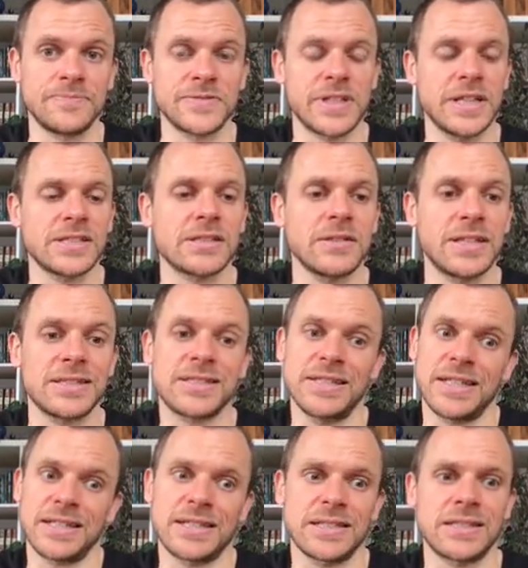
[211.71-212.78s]
Okay, so that's the
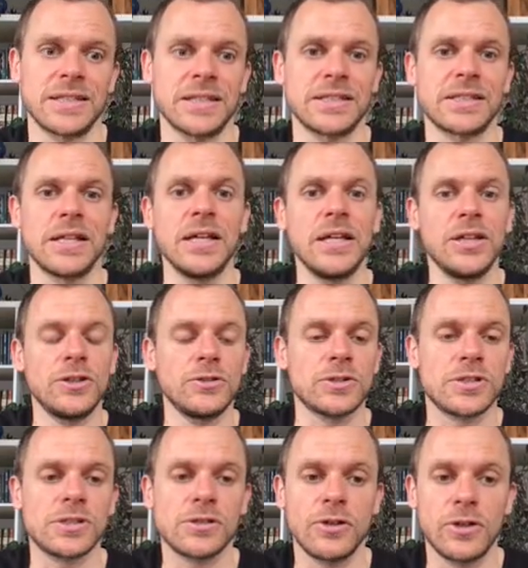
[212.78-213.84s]
exercise. You're
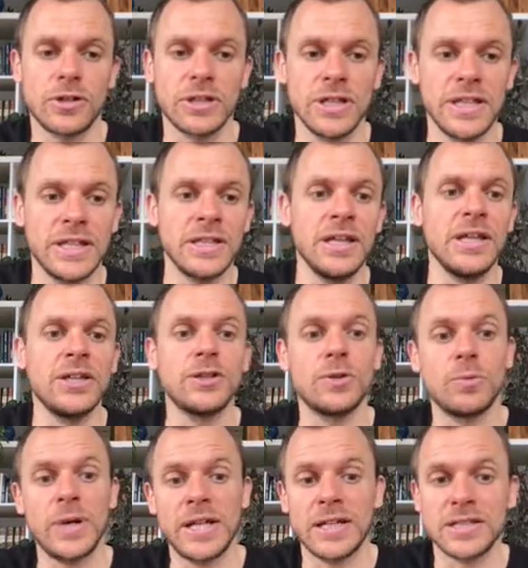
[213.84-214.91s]
circling, you
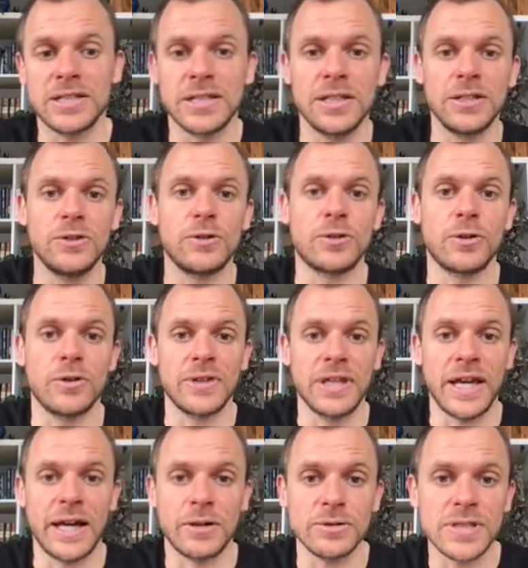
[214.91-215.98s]
wait until you're on
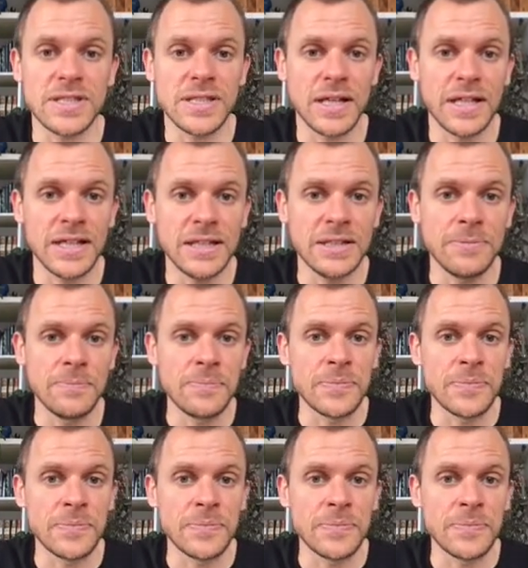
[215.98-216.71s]
the outside,